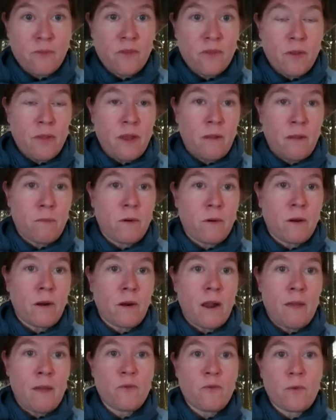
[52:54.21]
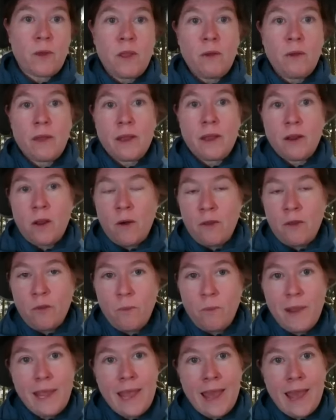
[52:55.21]
So there are programs where you can go on the
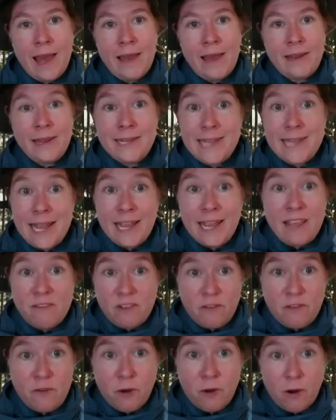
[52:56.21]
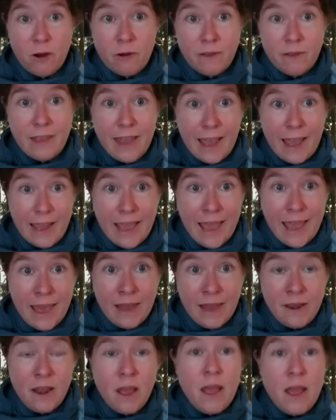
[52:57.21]
weekend and dig, even if you're a
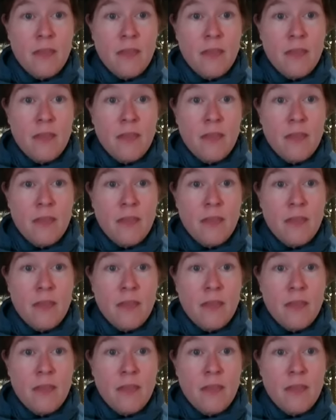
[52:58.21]
kid,